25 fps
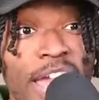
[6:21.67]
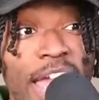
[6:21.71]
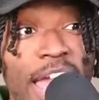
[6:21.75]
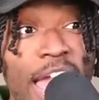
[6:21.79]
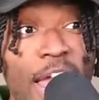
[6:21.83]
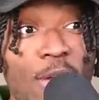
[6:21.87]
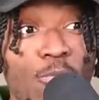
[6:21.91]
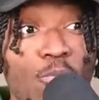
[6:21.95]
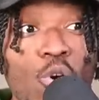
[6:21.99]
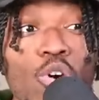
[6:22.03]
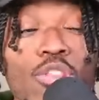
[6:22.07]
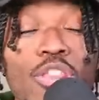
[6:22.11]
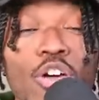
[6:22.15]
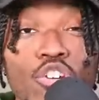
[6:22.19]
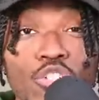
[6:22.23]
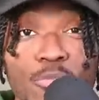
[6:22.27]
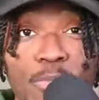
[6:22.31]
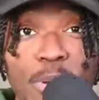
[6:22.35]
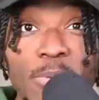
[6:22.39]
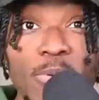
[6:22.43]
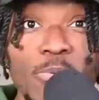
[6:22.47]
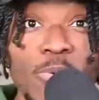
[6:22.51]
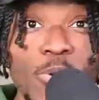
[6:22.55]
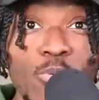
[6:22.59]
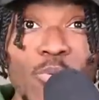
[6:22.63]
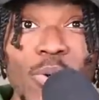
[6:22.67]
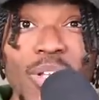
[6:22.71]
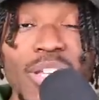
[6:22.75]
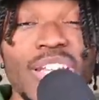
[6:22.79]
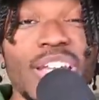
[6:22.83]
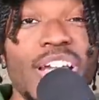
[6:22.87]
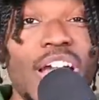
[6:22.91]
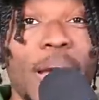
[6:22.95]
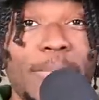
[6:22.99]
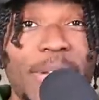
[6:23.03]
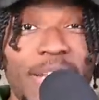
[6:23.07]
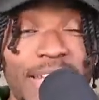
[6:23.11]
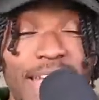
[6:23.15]
And will those people be willing to
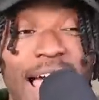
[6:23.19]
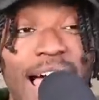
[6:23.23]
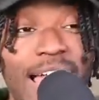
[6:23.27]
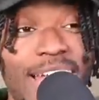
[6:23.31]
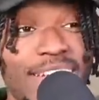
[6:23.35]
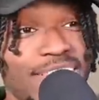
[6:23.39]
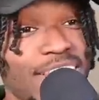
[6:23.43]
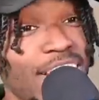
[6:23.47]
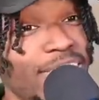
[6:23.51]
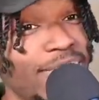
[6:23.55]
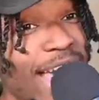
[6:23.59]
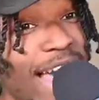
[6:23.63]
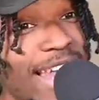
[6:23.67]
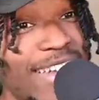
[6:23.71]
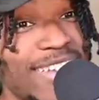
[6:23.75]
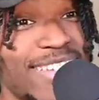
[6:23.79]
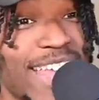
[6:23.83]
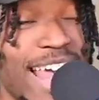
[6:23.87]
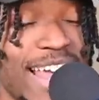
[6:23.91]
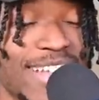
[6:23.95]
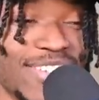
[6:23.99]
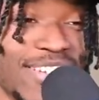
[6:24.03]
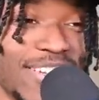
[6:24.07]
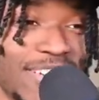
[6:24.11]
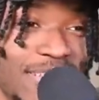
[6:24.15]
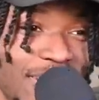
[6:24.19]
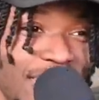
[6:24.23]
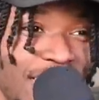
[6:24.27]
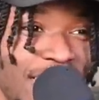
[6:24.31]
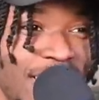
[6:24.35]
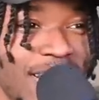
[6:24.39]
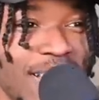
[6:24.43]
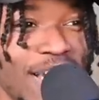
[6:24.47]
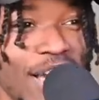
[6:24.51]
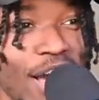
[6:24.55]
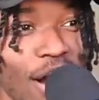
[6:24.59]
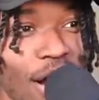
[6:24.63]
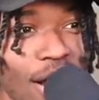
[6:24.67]
come to Dallas? Now, Dallas has a,
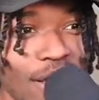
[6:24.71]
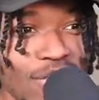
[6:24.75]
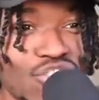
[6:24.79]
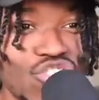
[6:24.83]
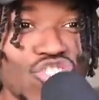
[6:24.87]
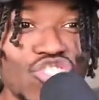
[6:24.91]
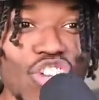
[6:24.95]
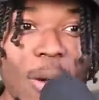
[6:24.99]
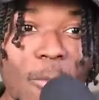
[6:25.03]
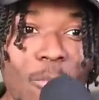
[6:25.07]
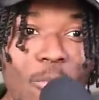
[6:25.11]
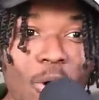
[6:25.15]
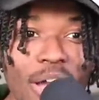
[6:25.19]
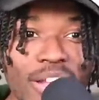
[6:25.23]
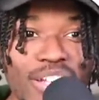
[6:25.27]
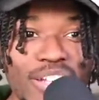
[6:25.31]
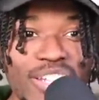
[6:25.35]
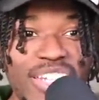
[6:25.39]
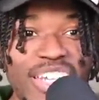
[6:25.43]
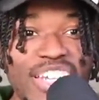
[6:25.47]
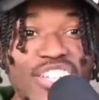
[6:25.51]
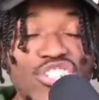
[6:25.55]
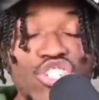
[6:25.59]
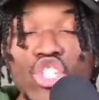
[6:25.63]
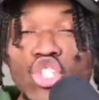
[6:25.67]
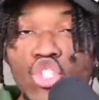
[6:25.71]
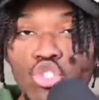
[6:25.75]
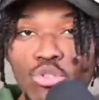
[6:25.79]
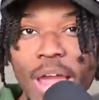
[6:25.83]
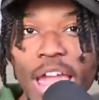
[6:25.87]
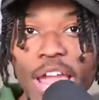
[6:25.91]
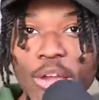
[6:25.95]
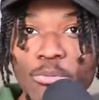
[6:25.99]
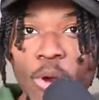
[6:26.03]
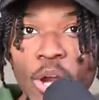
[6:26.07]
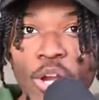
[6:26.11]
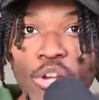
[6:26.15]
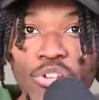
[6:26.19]
a somewhat decent
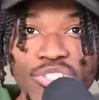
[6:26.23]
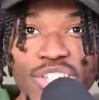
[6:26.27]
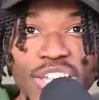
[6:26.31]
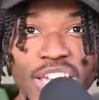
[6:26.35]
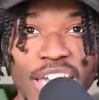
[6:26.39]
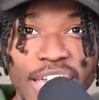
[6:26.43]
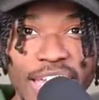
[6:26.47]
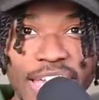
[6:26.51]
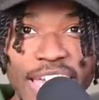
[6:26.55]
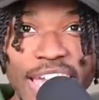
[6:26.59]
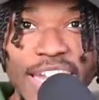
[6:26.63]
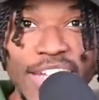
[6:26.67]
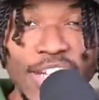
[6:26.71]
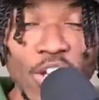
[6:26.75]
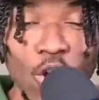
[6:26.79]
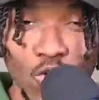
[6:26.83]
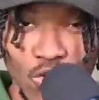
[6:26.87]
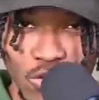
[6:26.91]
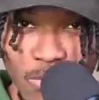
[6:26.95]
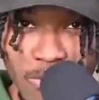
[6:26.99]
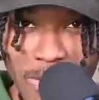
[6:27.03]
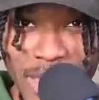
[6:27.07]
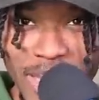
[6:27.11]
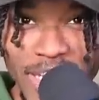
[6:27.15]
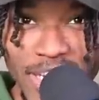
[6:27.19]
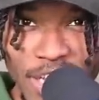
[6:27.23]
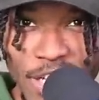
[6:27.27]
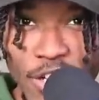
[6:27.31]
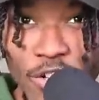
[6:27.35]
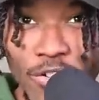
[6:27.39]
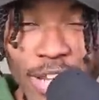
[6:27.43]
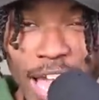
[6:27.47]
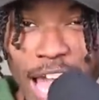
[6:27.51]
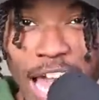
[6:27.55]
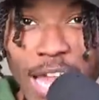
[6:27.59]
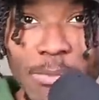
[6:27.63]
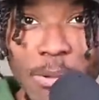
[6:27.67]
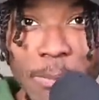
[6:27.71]
track record to getting those mid-tier
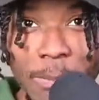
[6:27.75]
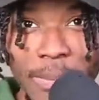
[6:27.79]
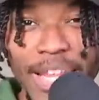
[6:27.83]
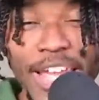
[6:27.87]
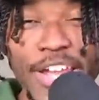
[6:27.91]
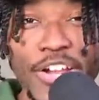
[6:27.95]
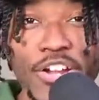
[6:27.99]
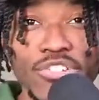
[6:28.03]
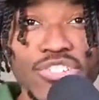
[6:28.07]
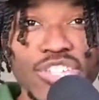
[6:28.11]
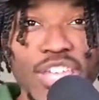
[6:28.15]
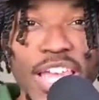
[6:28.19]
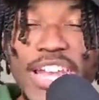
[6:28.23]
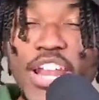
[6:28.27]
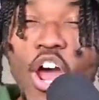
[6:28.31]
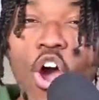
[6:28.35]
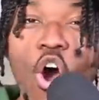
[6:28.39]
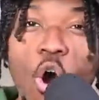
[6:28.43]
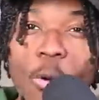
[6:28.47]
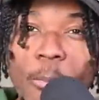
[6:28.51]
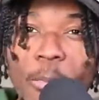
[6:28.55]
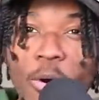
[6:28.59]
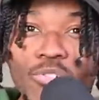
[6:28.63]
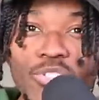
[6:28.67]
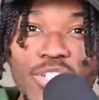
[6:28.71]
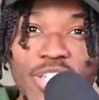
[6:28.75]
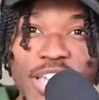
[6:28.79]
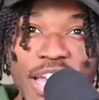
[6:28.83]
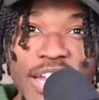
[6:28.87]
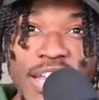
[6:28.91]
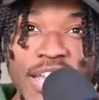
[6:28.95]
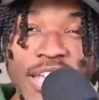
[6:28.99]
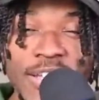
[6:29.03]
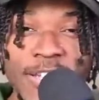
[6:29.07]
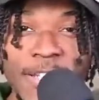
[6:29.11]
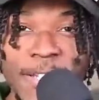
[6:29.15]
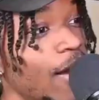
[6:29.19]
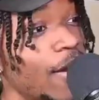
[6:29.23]
caliber players and almost
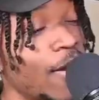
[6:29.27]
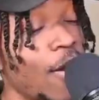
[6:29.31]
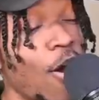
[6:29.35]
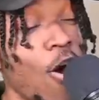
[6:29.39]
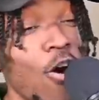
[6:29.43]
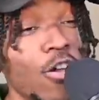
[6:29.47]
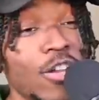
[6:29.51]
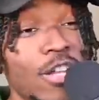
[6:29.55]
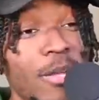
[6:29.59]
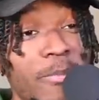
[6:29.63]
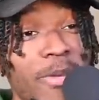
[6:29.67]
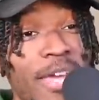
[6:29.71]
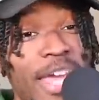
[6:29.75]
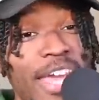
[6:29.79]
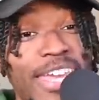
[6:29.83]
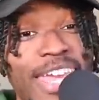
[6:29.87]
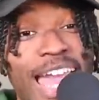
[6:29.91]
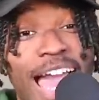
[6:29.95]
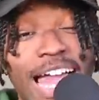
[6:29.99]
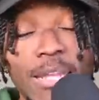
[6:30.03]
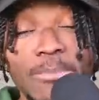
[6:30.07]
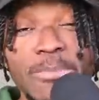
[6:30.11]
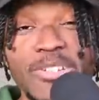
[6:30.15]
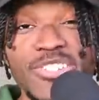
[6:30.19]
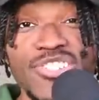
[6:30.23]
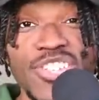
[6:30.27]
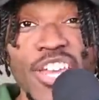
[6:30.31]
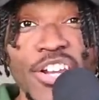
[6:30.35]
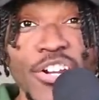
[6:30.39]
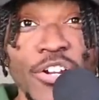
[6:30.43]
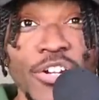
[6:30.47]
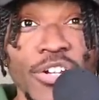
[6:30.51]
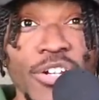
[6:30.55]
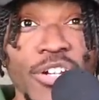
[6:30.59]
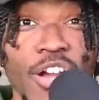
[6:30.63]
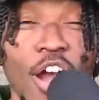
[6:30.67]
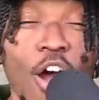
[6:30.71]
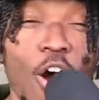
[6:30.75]
getting an all N B A caliber
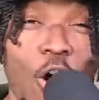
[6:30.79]
center.